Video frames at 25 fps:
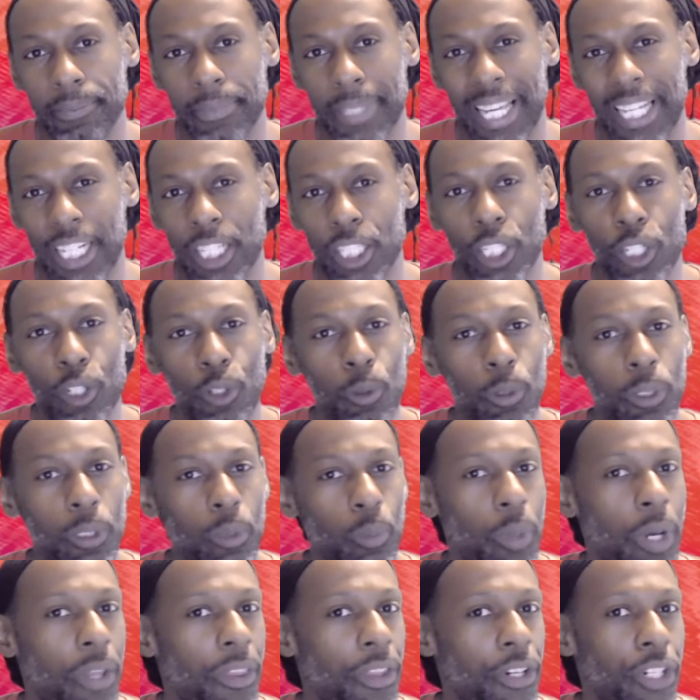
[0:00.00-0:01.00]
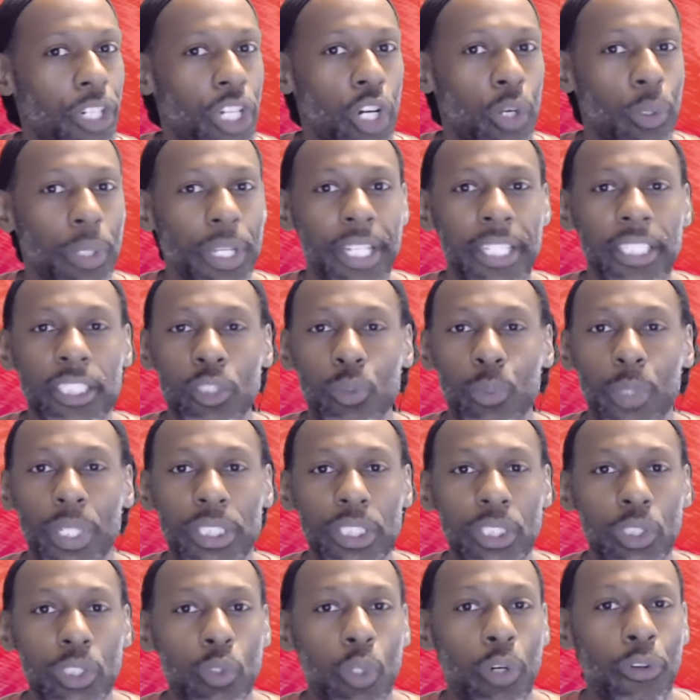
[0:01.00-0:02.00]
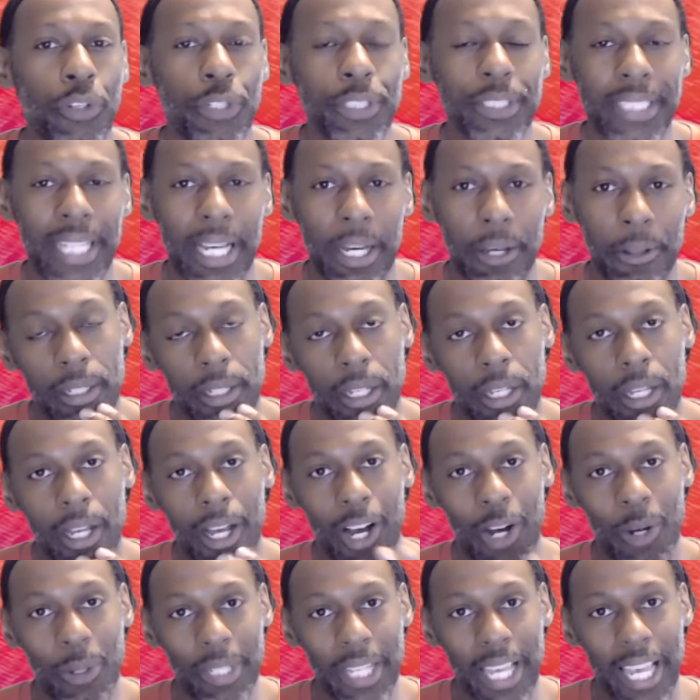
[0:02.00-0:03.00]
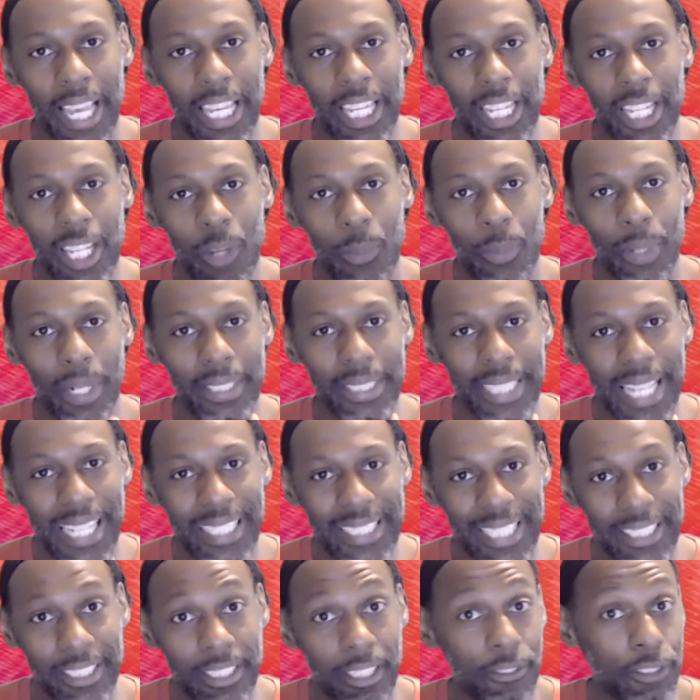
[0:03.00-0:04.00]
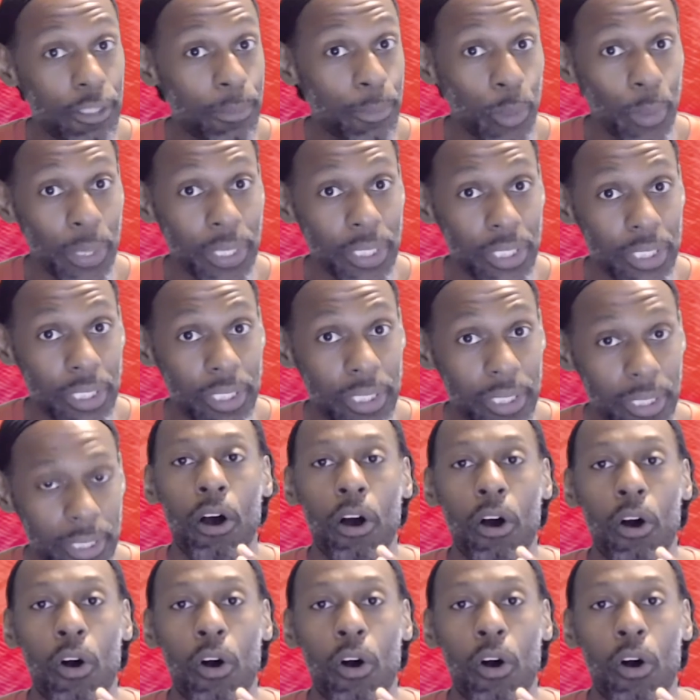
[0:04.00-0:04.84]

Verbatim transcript: I don't know whether to go east, west, north, or south. Okay, well, let's ask ourselves some questions.